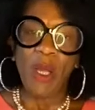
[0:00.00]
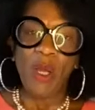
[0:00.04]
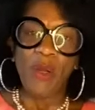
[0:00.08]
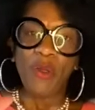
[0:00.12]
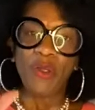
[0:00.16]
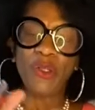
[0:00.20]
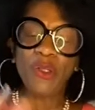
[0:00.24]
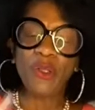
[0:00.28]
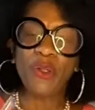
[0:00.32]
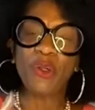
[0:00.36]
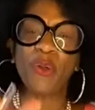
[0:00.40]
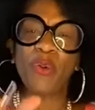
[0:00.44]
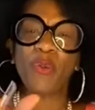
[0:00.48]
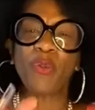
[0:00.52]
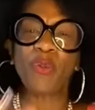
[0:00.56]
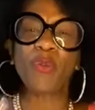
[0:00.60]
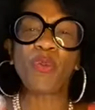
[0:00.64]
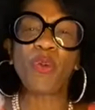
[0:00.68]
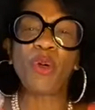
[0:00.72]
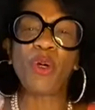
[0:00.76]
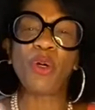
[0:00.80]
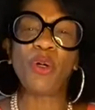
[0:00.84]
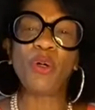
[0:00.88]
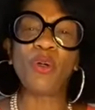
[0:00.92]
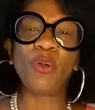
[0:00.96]
Your
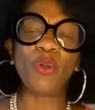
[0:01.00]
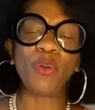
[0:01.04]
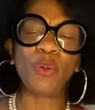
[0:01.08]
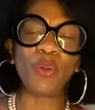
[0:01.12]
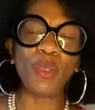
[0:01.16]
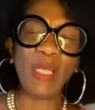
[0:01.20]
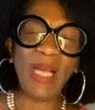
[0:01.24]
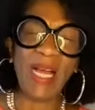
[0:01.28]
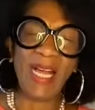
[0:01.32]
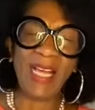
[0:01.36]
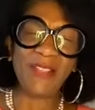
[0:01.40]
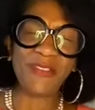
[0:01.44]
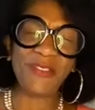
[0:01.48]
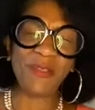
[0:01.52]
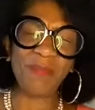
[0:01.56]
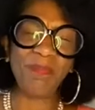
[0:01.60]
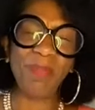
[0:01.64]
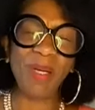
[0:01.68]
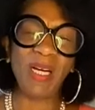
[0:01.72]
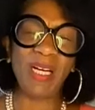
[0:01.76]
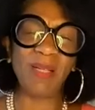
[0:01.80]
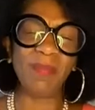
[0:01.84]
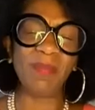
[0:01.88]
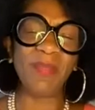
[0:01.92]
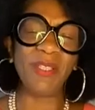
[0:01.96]
role as a
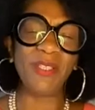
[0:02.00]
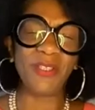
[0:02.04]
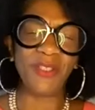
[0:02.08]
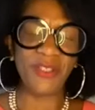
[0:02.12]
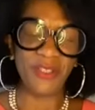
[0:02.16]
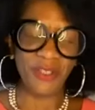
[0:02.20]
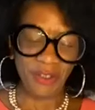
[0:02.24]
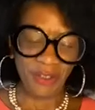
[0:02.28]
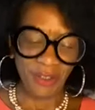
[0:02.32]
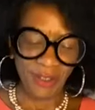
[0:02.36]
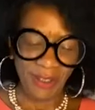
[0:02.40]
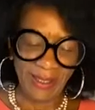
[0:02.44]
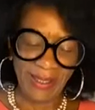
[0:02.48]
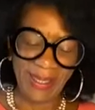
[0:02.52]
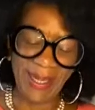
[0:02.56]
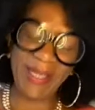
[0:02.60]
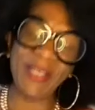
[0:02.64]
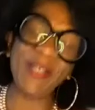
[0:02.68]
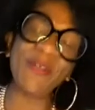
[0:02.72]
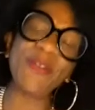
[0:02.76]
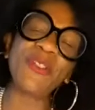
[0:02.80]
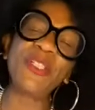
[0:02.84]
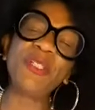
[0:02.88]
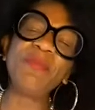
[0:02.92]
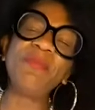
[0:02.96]
publisher, and I know
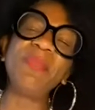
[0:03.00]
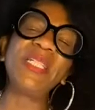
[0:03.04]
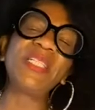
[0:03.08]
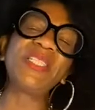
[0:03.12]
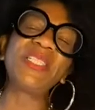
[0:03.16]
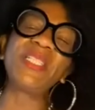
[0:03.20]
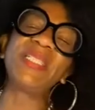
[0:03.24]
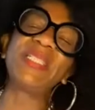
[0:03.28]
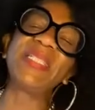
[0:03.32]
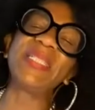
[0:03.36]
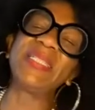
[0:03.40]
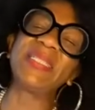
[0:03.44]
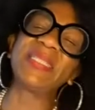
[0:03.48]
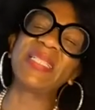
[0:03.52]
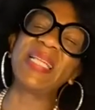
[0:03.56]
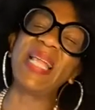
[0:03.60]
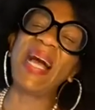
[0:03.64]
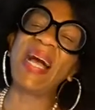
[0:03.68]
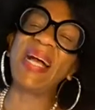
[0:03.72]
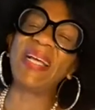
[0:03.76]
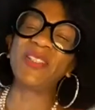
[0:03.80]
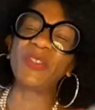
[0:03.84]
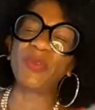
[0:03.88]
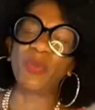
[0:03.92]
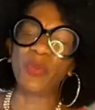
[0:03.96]
you mentioned this
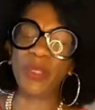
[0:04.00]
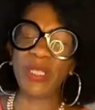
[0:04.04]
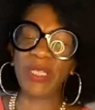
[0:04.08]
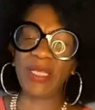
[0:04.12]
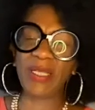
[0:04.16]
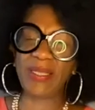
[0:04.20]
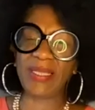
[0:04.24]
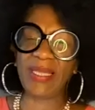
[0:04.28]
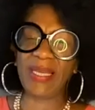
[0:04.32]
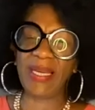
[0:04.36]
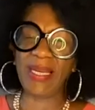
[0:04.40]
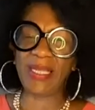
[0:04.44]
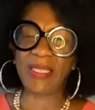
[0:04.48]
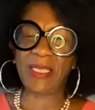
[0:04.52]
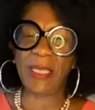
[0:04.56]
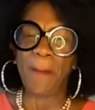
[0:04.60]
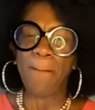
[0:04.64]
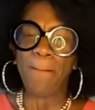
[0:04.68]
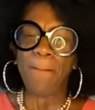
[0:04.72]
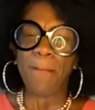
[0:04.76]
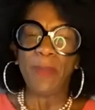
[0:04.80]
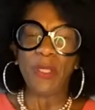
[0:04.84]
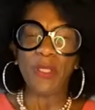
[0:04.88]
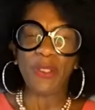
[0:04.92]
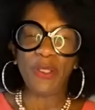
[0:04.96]
last week, that,
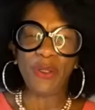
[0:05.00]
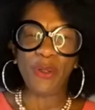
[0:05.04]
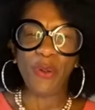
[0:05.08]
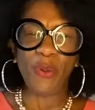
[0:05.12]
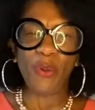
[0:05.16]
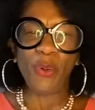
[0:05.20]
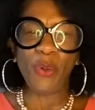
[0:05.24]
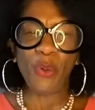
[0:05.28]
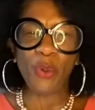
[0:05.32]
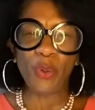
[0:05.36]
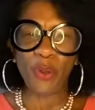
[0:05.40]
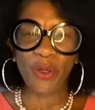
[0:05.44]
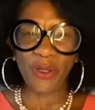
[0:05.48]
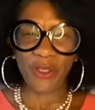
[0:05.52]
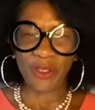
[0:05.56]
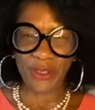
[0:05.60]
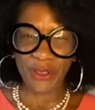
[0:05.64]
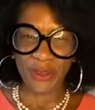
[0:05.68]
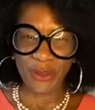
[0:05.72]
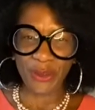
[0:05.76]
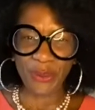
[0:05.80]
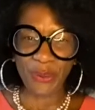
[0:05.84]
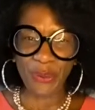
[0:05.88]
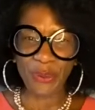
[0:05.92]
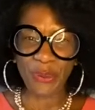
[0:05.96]
you know, who are
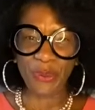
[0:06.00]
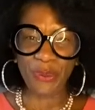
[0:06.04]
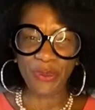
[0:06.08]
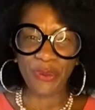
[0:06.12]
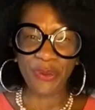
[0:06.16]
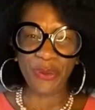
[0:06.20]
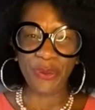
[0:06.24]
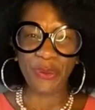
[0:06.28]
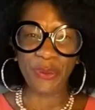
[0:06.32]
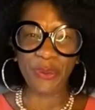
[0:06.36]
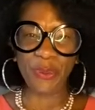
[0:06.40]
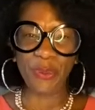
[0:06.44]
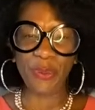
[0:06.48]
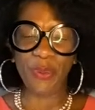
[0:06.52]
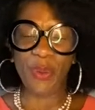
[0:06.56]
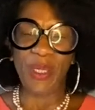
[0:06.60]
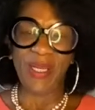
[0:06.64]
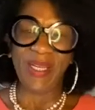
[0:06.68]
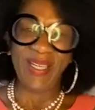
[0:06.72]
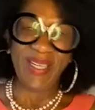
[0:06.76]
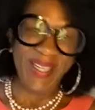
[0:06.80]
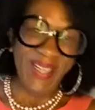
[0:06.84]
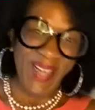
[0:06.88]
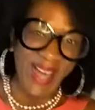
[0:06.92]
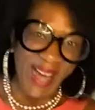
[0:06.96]
you to
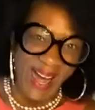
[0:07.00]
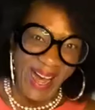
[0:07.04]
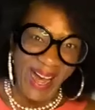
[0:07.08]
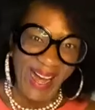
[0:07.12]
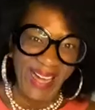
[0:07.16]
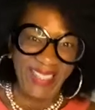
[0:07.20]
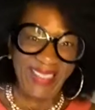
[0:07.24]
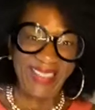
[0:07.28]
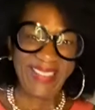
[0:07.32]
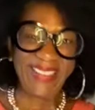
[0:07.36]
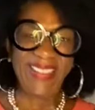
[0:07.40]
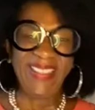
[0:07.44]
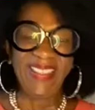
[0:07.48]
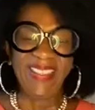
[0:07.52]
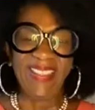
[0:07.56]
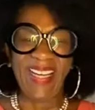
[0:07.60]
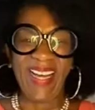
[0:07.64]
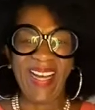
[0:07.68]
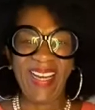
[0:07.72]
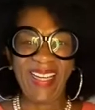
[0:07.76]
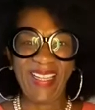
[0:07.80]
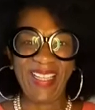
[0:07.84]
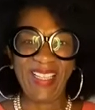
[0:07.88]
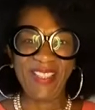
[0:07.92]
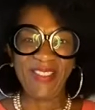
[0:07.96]
not, I
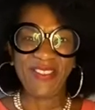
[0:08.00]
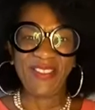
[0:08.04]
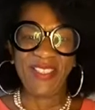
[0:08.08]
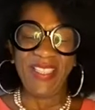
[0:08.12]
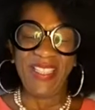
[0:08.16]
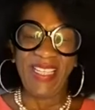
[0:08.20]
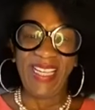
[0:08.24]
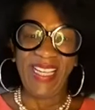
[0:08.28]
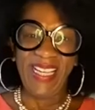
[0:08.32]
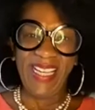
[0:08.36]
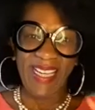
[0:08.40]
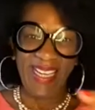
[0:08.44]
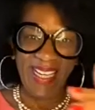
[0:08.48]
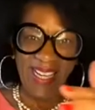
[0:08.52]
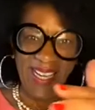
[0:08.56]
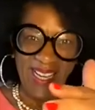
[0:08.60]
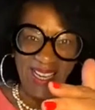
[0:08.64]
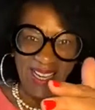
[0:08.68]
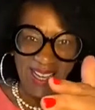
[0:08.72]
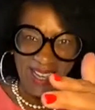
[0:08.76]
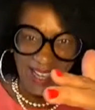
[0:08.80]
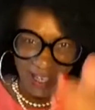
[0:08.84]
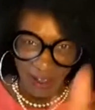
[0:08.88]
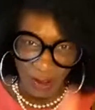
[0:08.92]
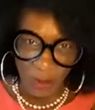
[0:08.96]
guess,
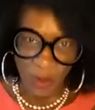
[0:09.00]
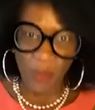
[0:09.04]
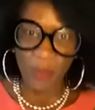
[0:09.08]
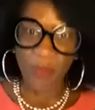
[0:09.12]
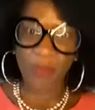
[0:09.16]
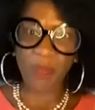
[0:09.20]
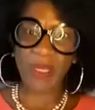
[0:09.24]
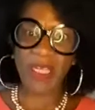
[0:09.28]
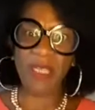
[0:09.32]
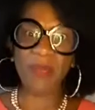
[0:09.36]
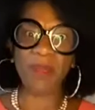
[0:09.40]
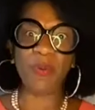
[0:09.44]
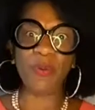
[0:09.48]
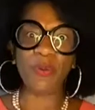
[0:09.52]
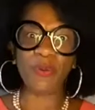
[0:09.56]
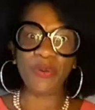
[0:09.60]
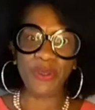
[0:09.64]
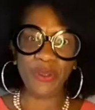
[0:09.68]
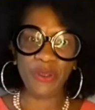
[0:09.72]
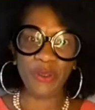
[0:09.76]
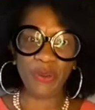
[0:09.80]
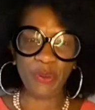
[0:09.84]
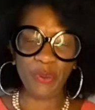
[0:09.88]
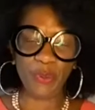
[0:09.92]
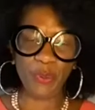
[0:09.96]
help people
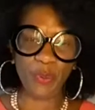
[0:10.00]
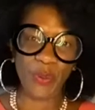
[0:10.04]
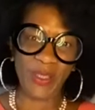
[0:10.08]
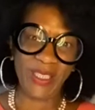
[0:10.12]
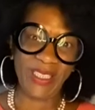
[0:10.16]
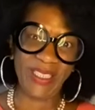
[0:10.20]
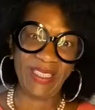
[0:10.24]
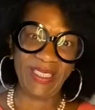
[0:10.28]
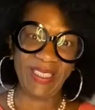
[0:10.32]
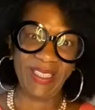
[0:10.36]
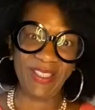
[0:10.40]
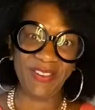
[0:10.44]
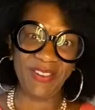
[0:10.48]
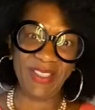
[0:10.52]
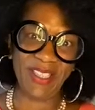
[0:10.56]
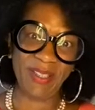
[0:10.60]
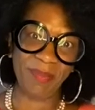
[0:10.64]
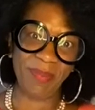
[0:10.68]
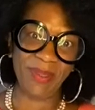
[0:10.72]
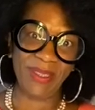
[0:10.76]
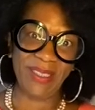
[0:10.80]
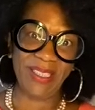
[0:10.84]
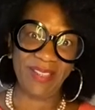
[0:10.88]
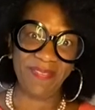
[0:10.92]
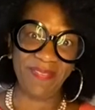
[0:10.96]
do what it is they
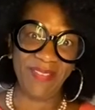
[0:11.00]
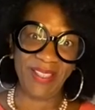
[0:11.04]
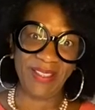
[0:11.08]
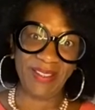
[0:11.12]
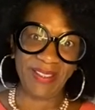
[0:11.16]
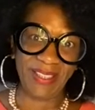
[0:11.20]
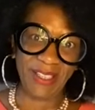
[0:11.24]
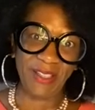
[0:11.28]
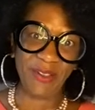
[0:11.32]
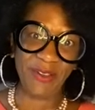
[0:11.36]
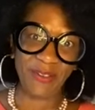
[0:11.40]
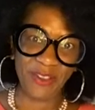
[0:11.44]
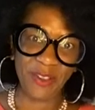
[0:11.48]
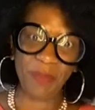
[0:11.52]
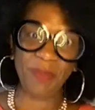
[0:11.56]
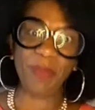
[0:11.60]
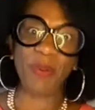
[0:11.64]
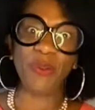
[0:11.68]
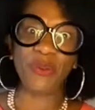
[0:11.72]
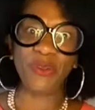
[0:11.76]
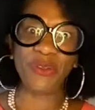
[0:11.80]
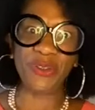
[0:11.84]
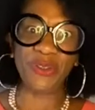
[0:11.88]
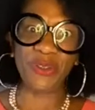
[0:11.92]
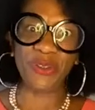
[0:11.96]
believe that they are
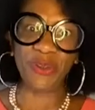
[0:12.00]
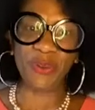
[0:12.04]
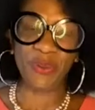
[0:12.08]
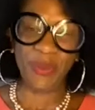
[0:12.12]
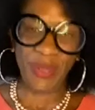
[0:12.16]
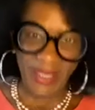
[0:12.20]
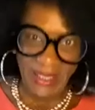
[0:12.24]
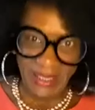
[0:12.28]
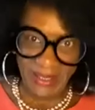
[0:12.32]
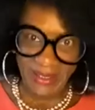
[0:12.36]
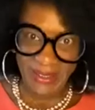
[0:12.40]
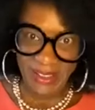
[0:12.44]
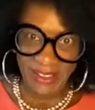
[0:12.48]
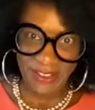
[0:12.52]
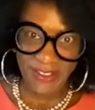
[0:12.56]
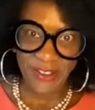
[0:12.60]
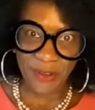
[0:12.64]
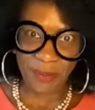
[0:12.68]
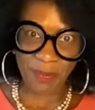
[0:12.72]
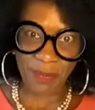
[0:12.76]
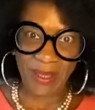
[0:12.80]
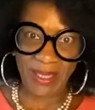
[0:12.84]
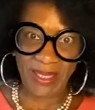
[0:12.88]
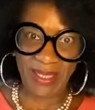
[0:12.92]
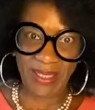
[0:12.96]
supposed to do in this
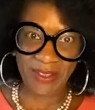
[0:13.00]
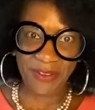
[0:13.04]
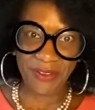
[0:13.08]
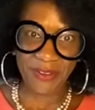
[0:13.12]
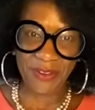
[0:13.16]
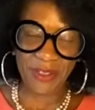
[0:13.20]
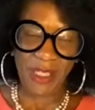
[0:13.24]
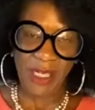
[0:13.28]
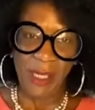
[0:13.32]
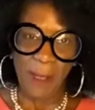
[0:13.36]
space.